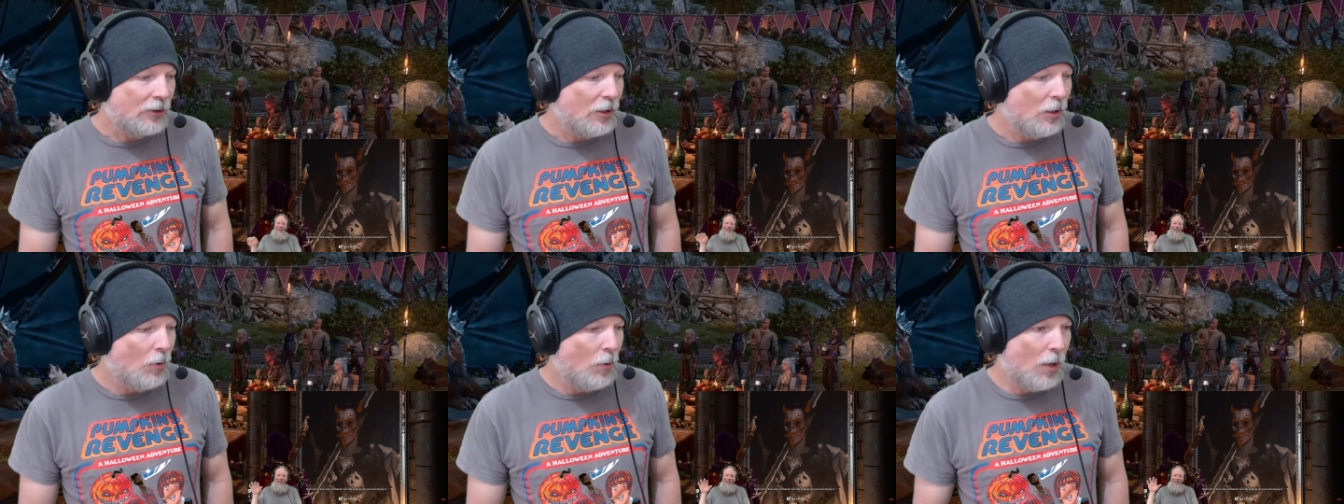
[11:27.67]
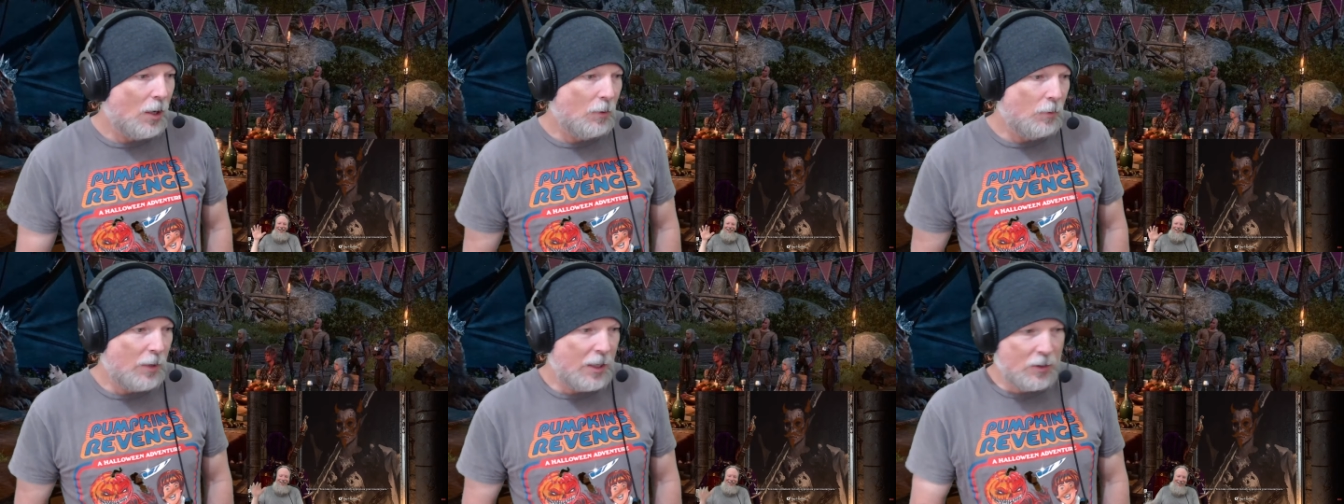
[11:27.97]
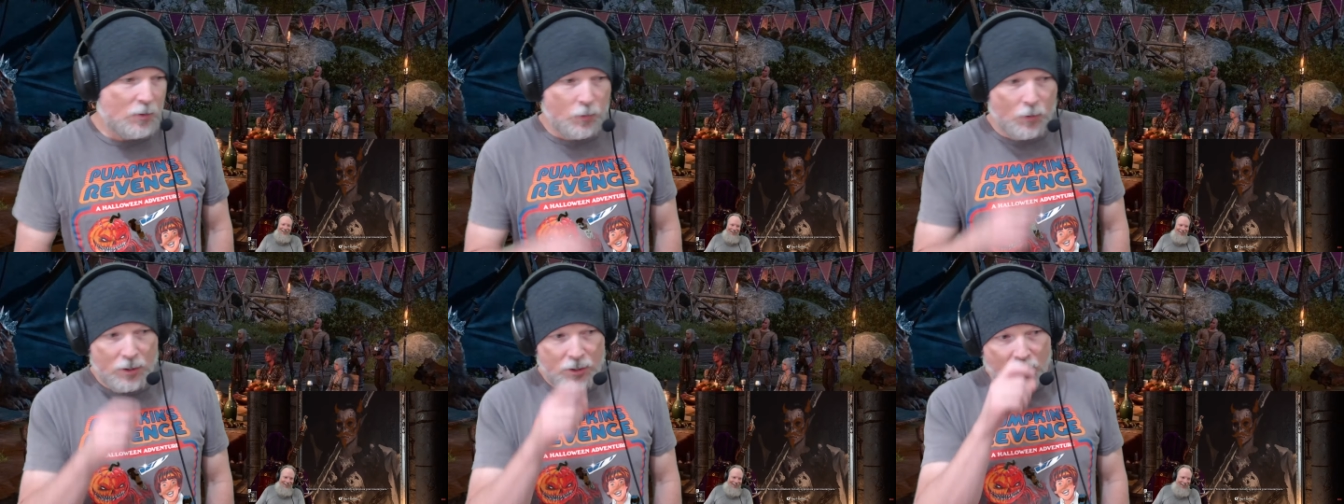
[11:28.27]
Well,
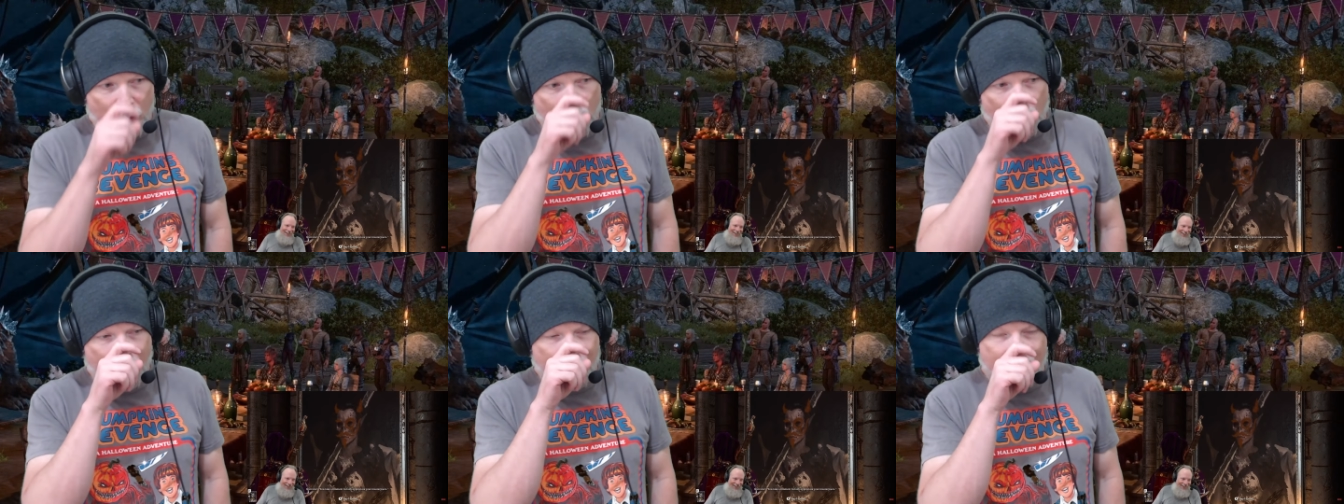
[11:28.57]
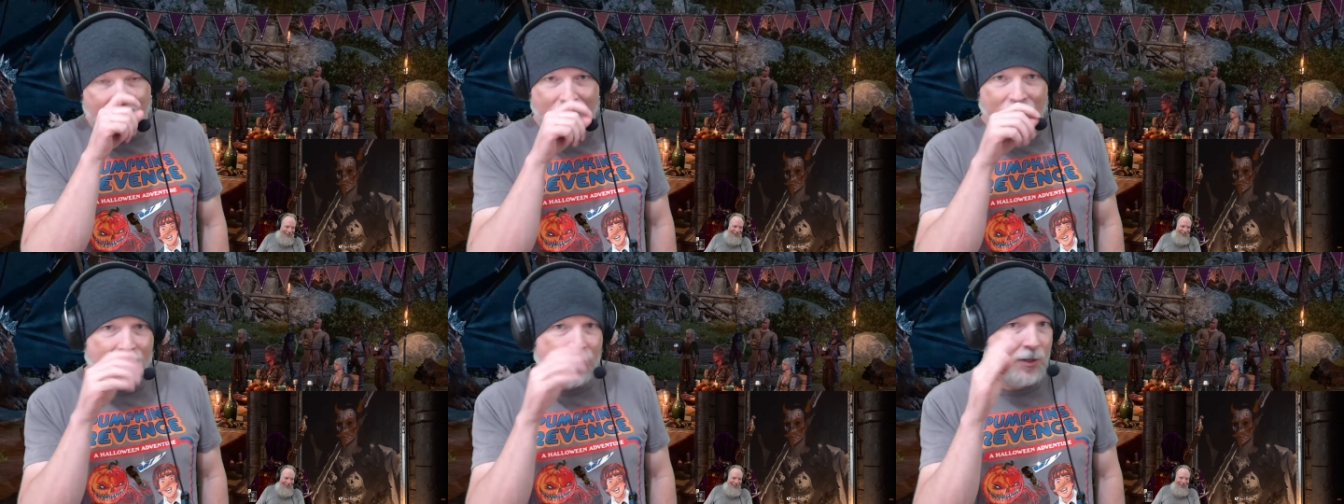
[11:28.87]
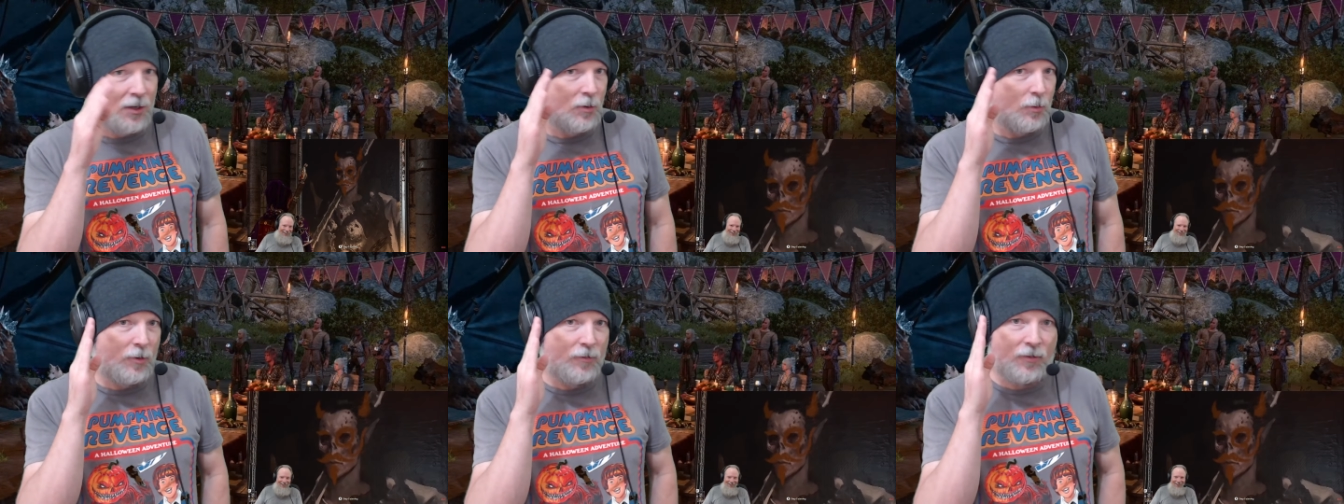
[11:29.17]
because once August gets
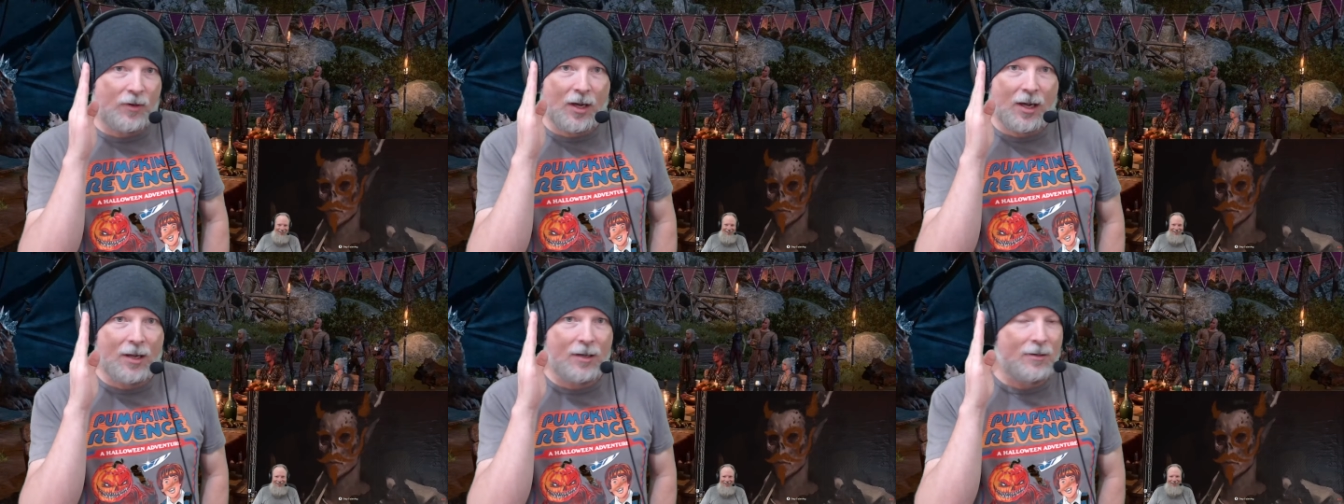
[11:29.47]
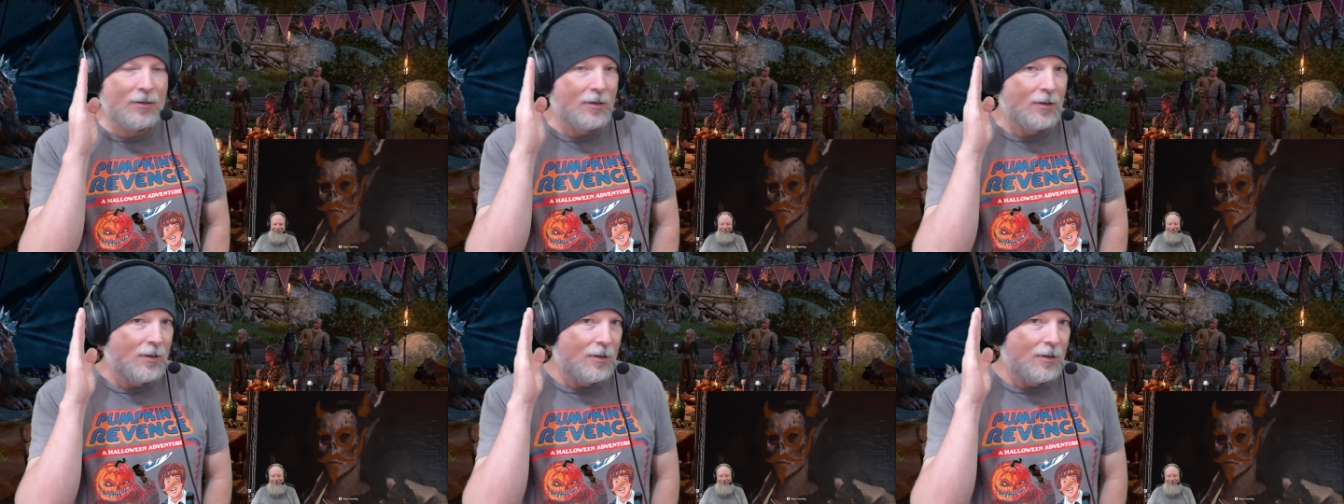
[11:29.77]
here, we've got